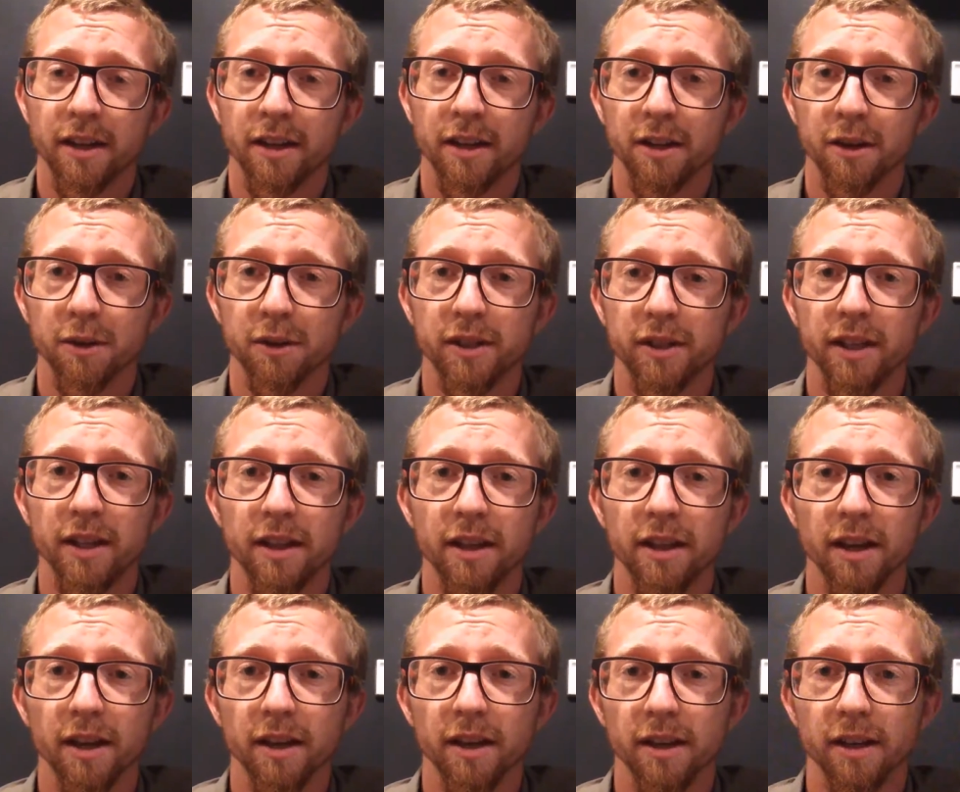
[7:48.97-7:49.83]
you know, see
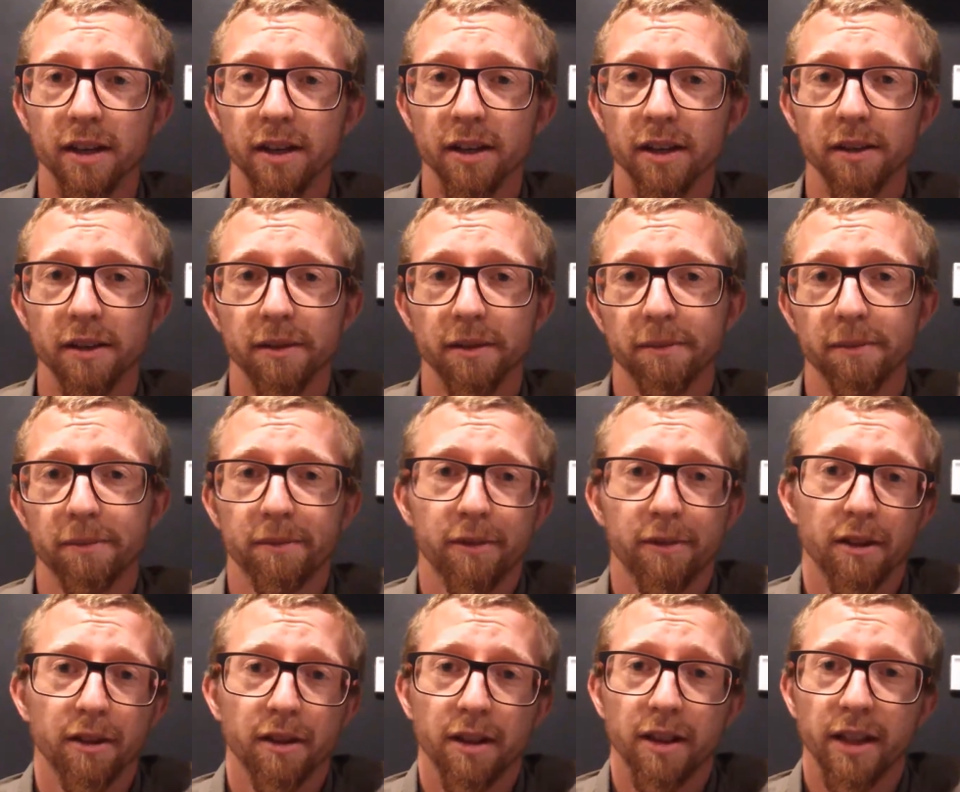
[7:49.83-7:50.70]
the
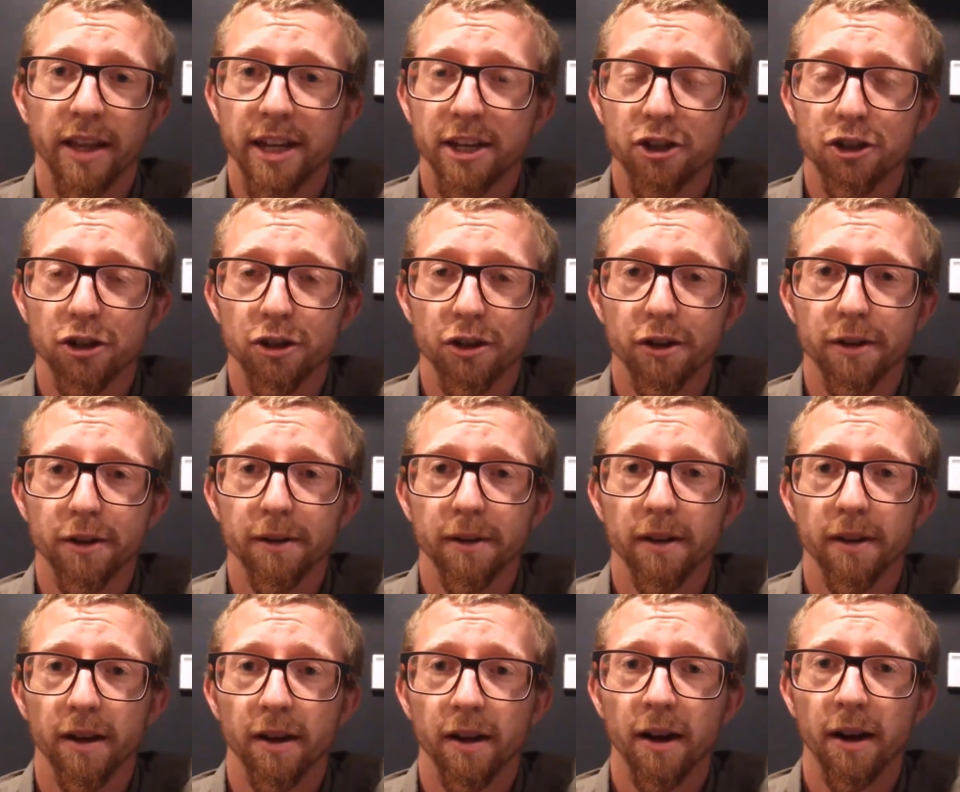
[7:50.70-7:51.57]
glacier
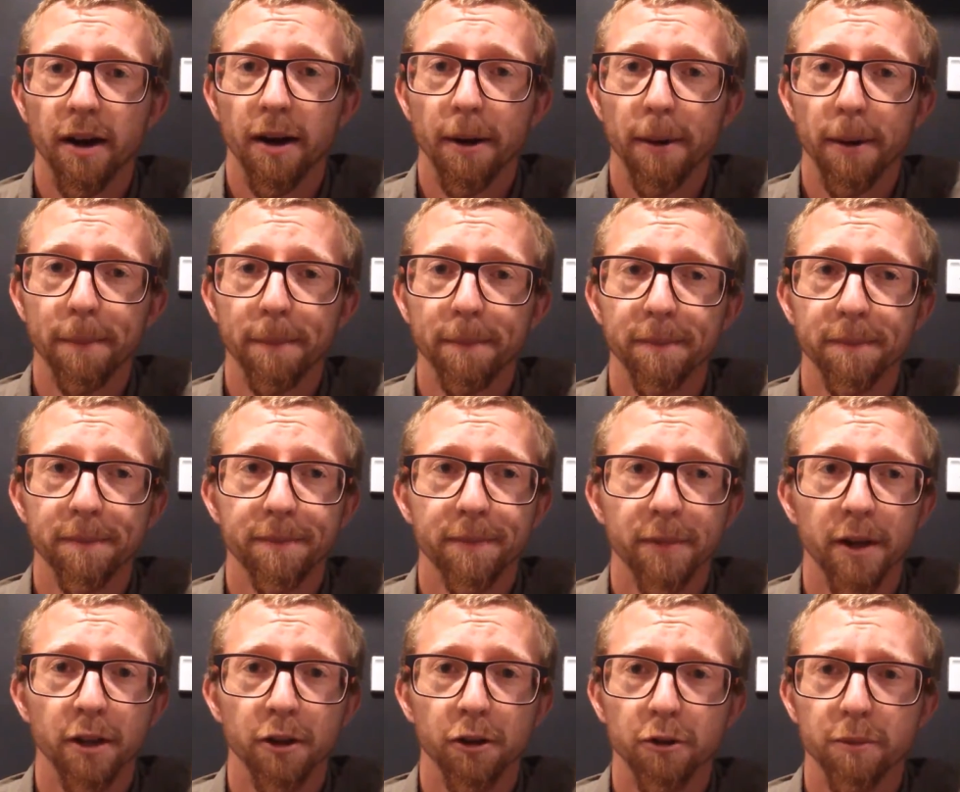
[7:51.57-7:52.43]
a
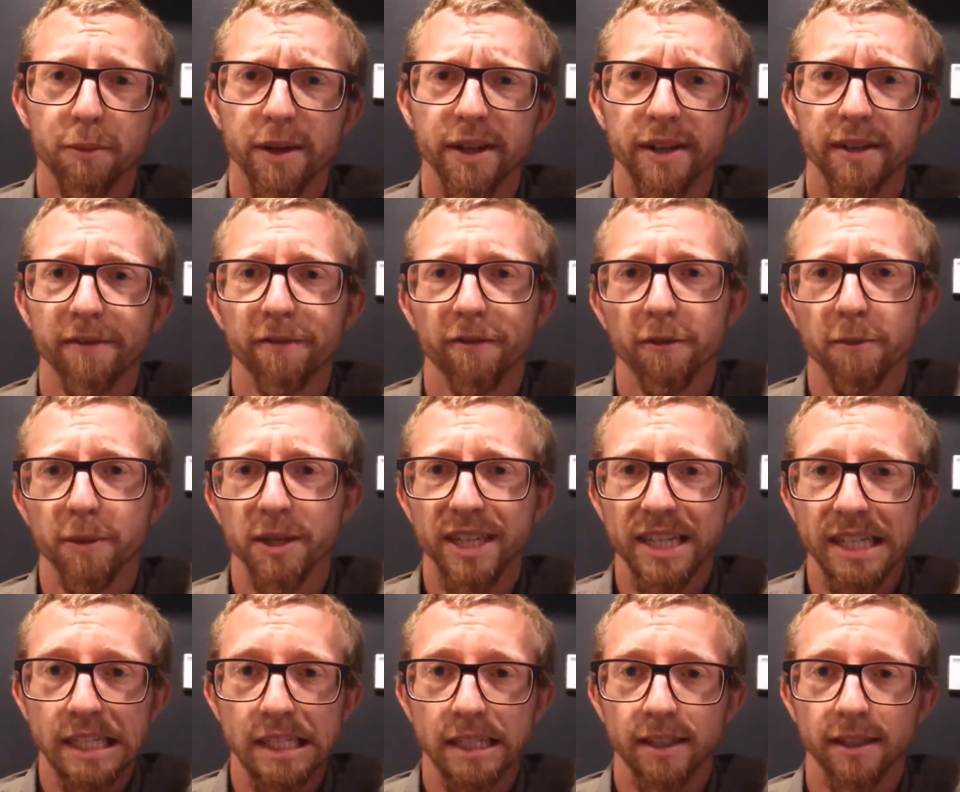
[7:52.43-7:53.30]
little bit from a
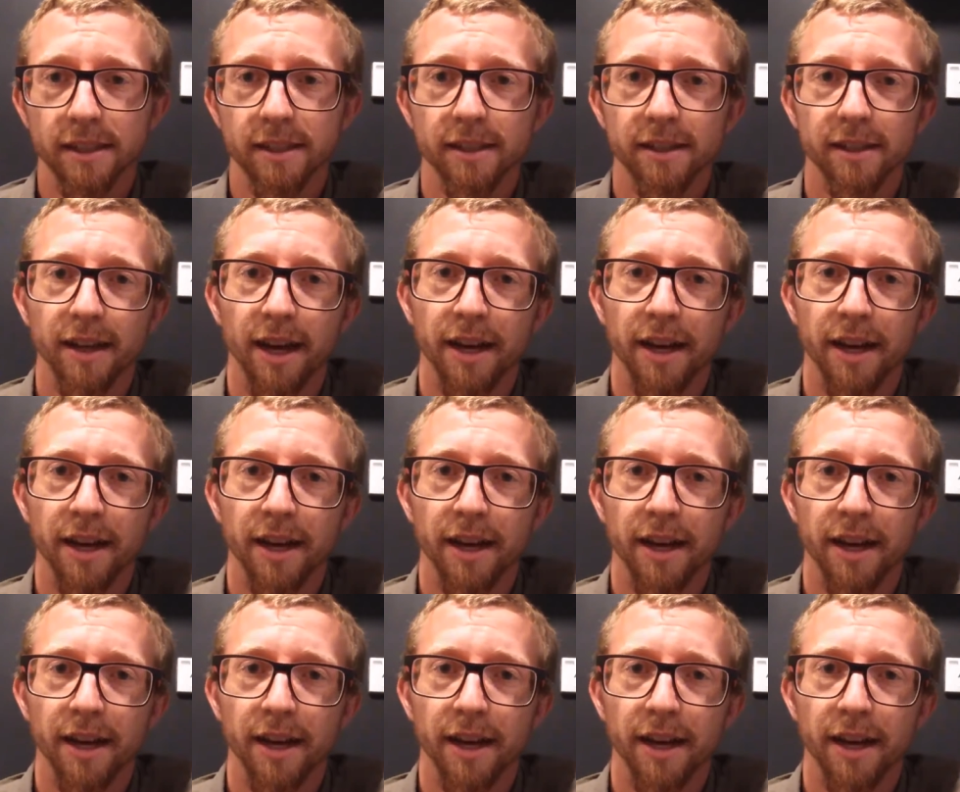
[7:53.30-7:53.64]
distance.